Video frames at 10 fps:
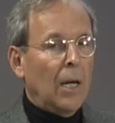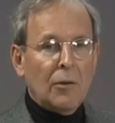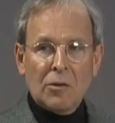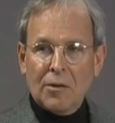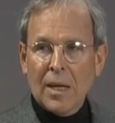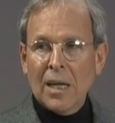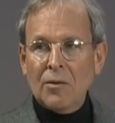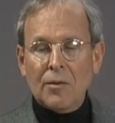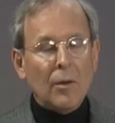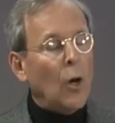Other
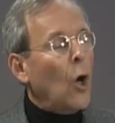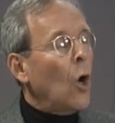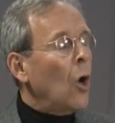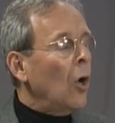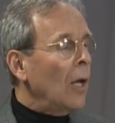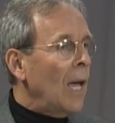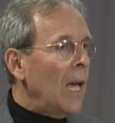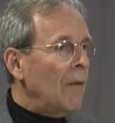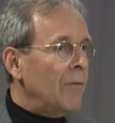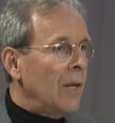states all
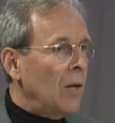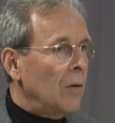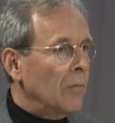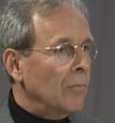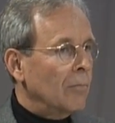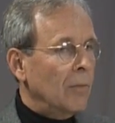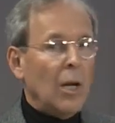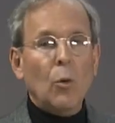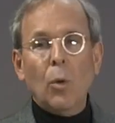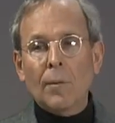have their
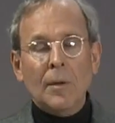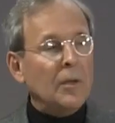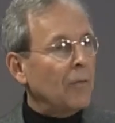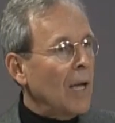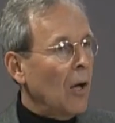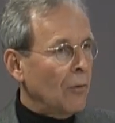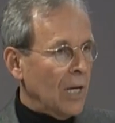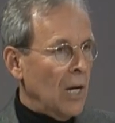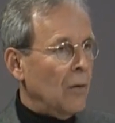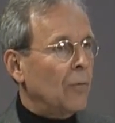equivalent of
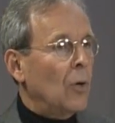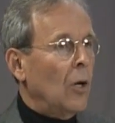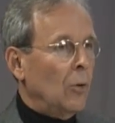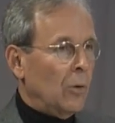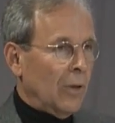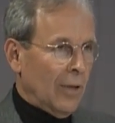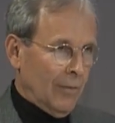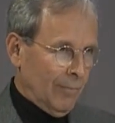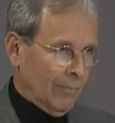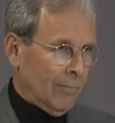health care for all Oregon.